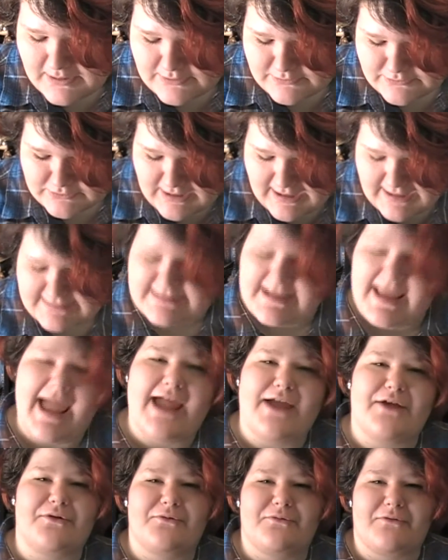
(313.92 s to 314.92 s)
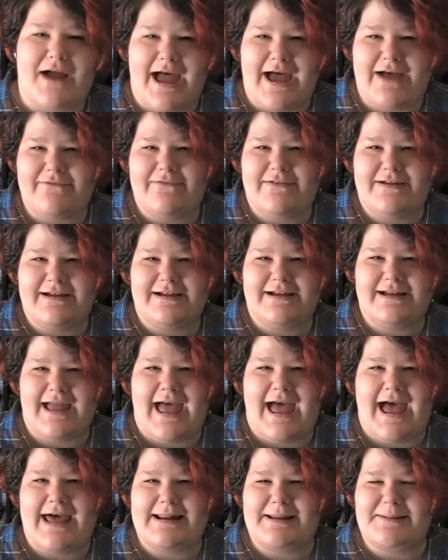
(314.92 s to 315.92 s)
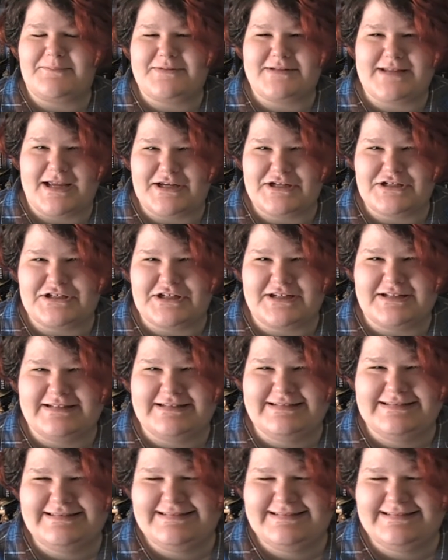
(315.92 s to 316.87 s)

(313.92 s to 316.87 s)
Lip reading: Address, a graphic adaptation.